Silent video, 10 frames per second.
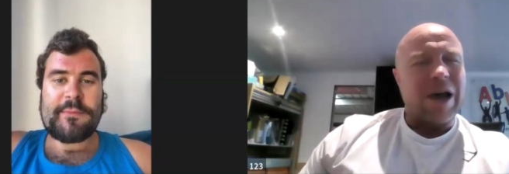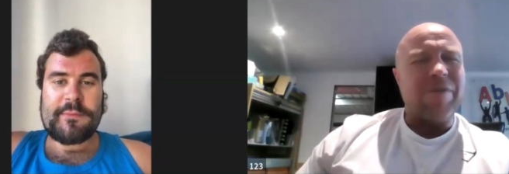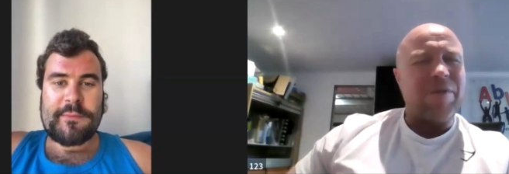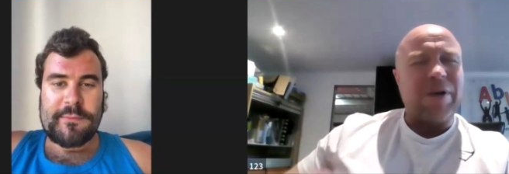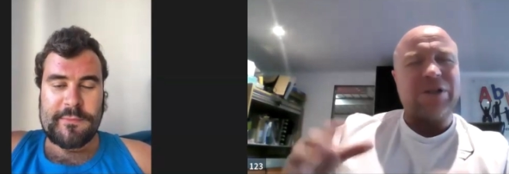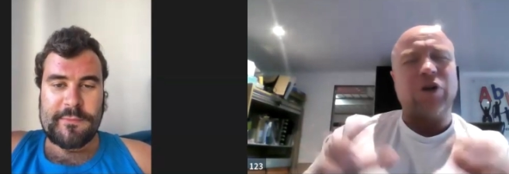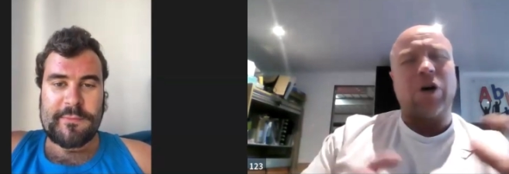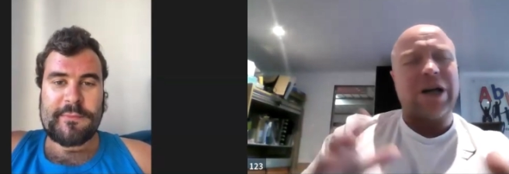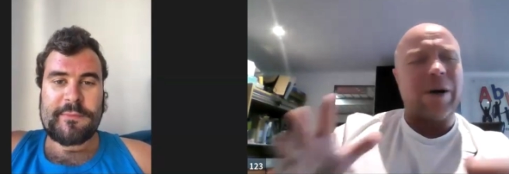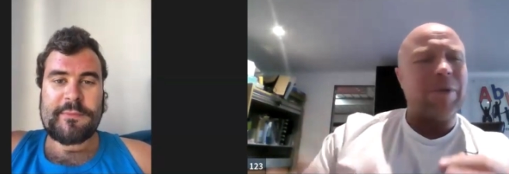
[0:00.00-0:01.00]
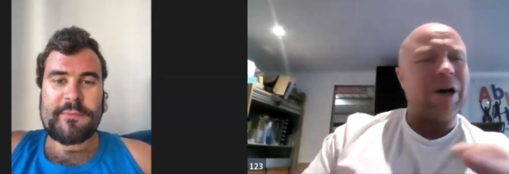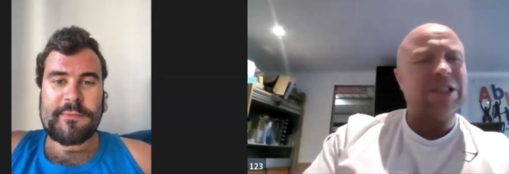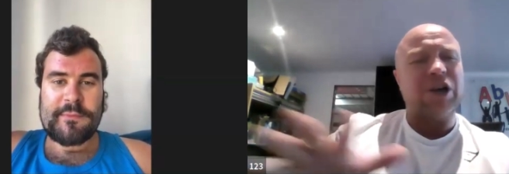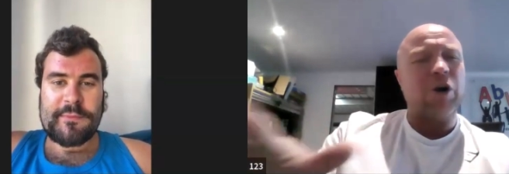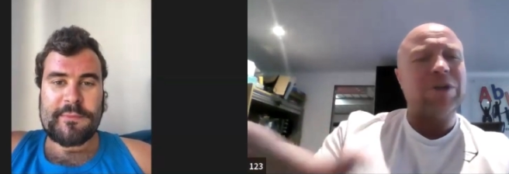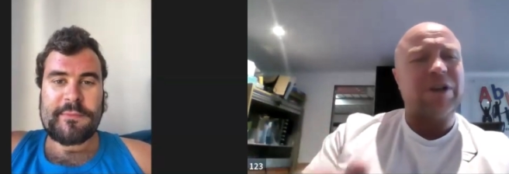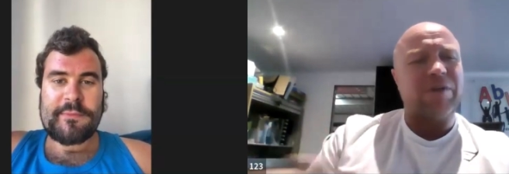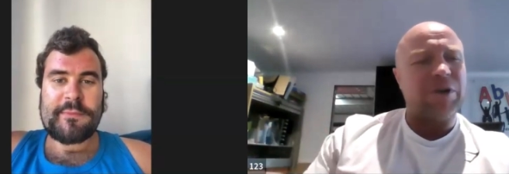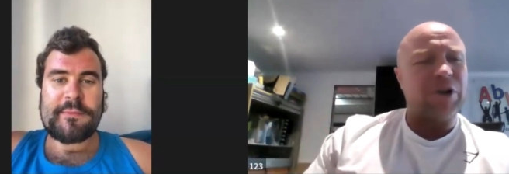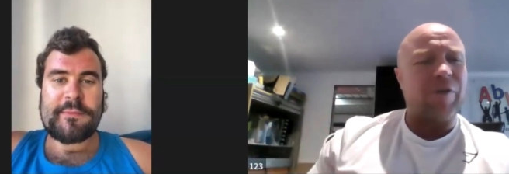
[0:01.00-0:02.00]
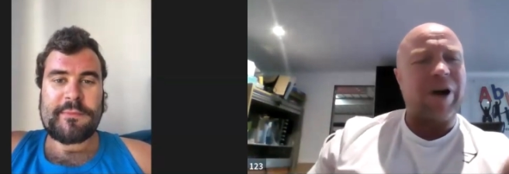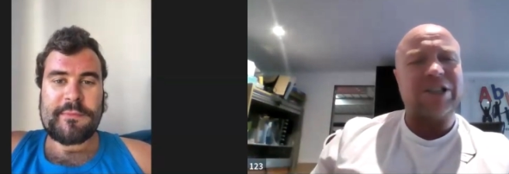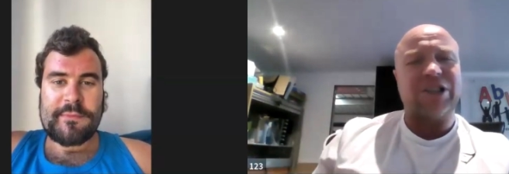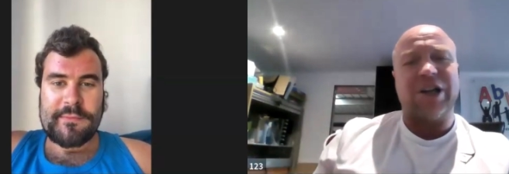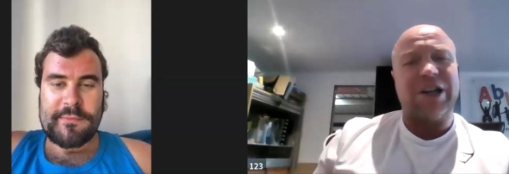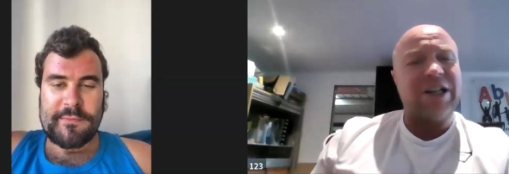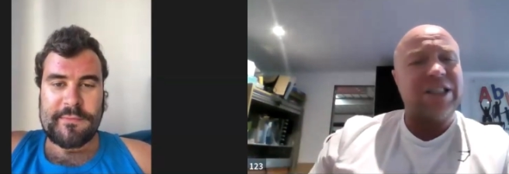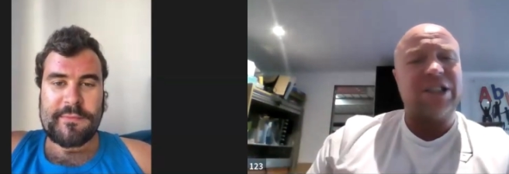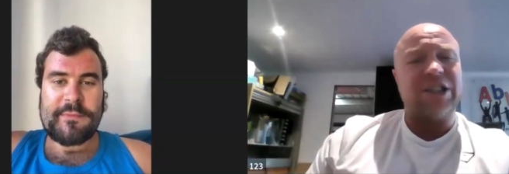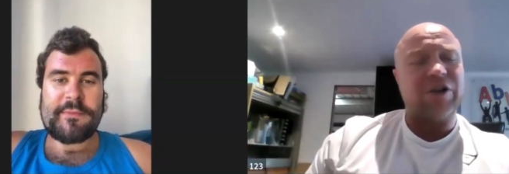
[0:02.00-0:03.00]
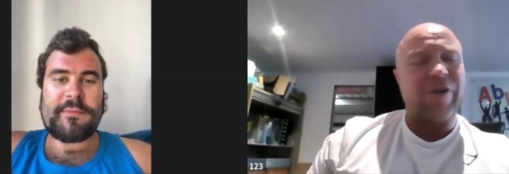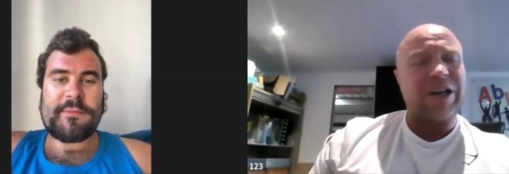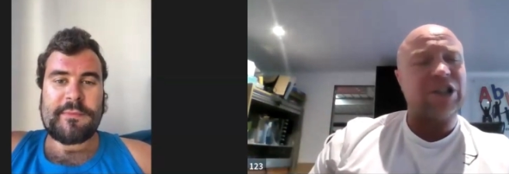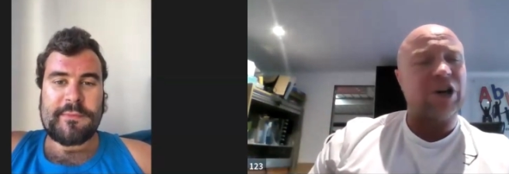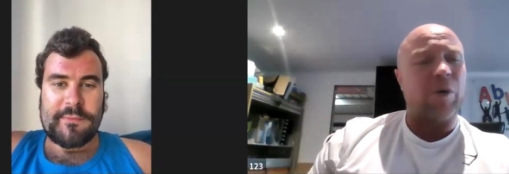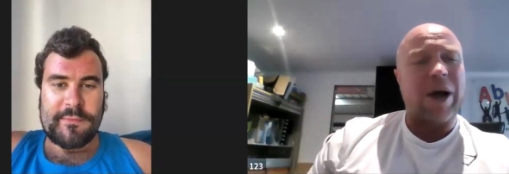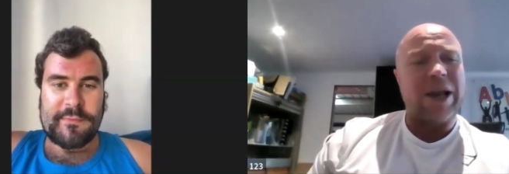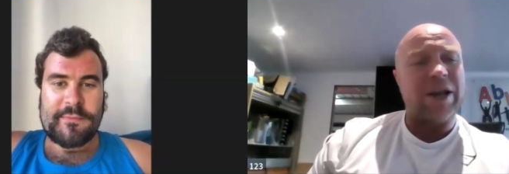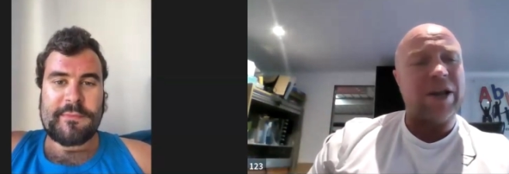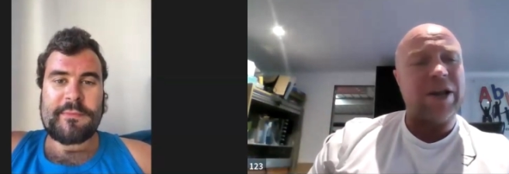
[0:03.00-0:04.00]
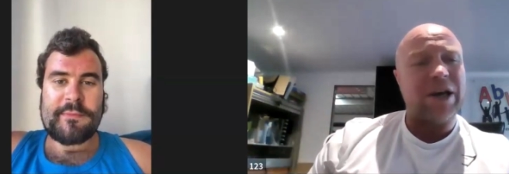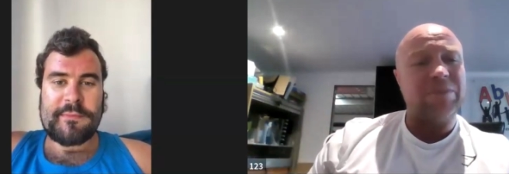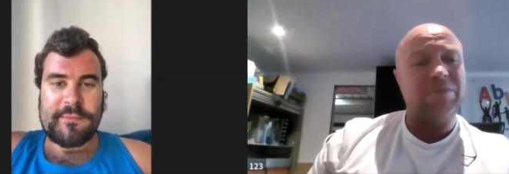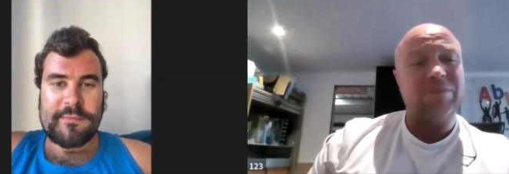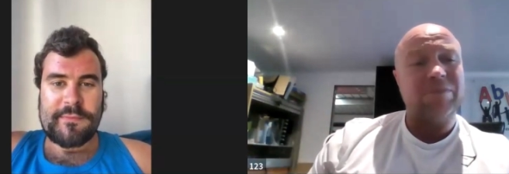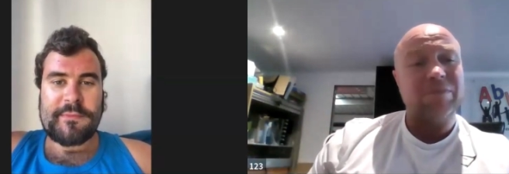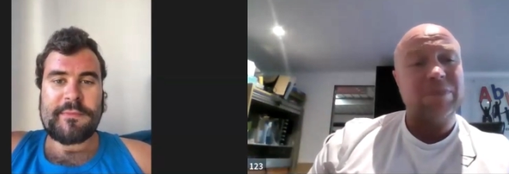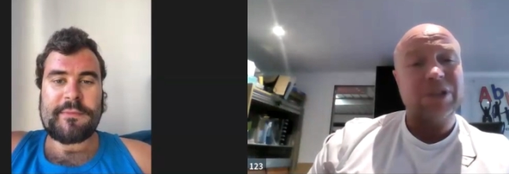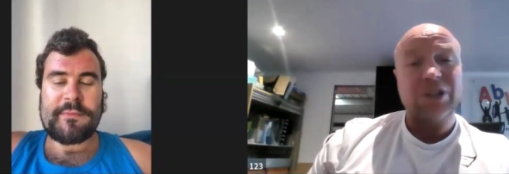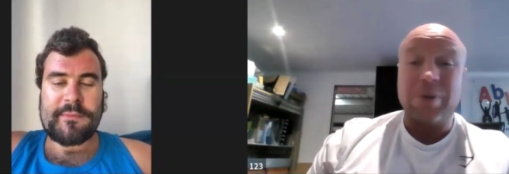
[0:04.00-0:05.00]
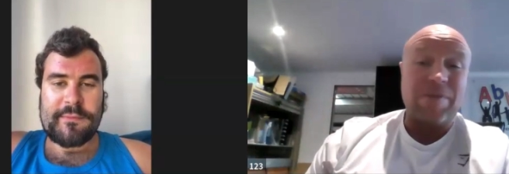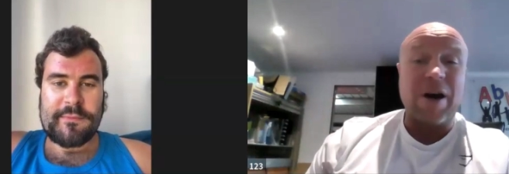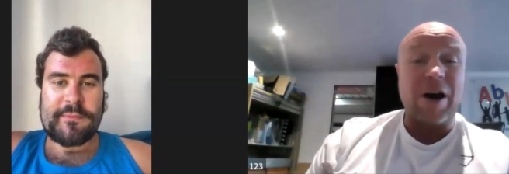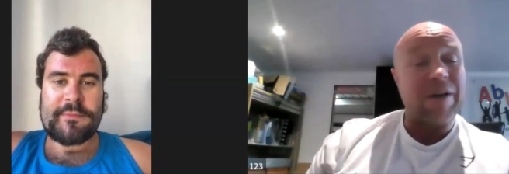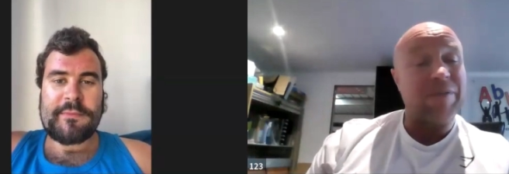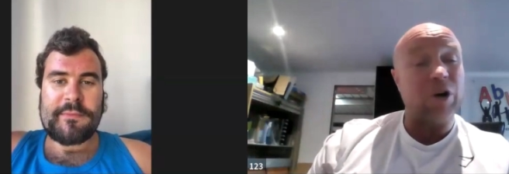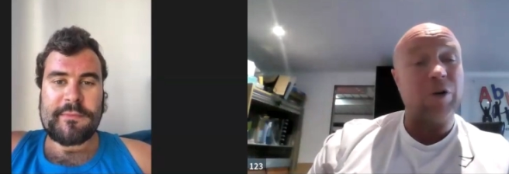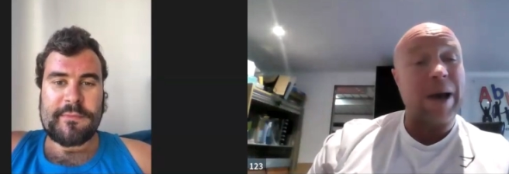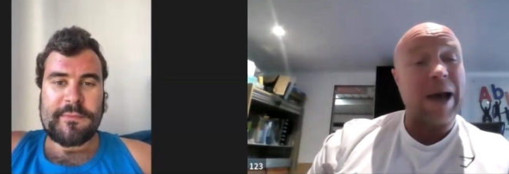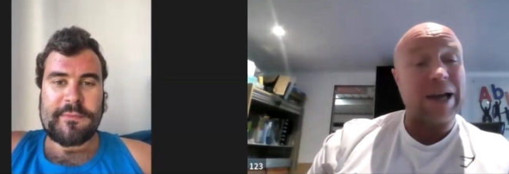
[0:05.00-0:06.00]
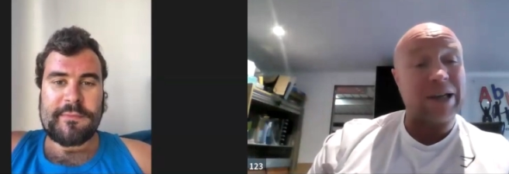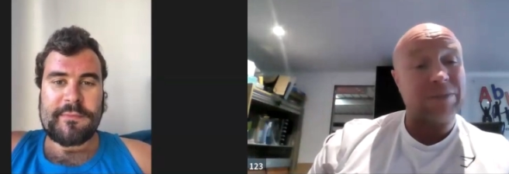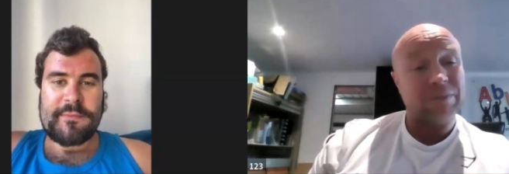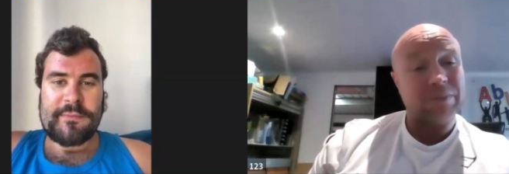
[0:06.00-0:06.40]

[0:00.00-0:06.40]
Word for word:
Speaker 1: everything sort of come. like to go a different direction, and this is the direction I went. And um, to be fair, I haven't looked back.